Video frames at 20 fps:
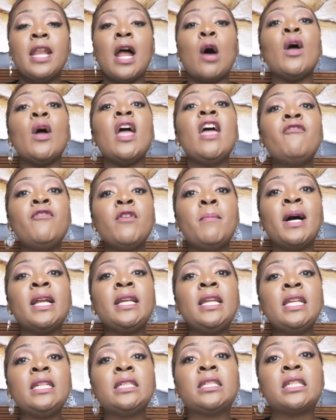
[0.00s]
Now
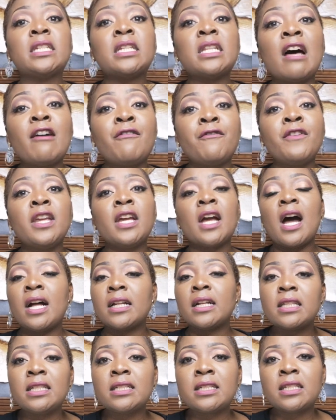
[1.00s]
everybody is laughing
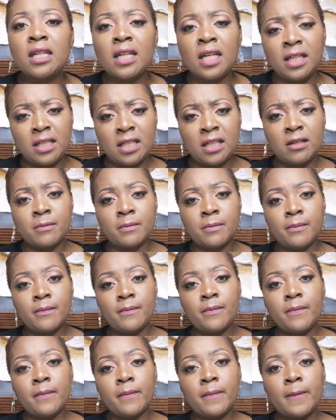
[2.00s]
at this lady
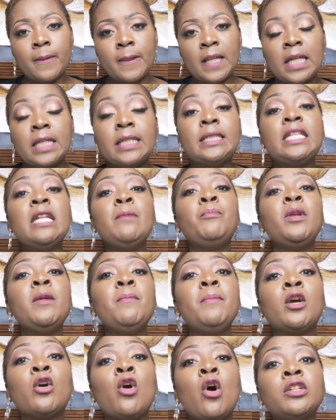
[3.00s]

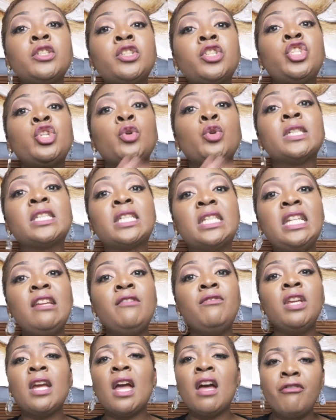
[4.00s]
simply because she was
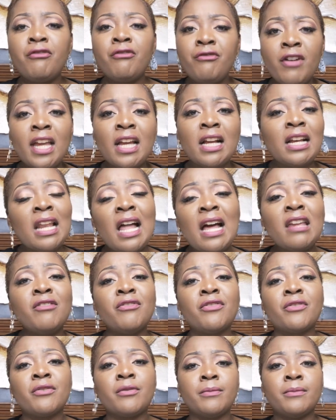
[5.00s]
living a fake
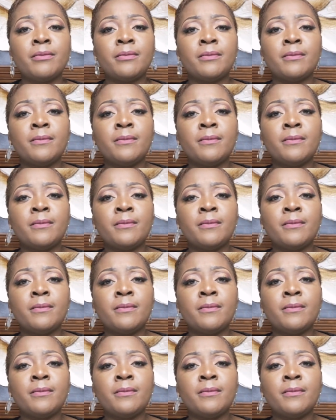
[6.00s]
life.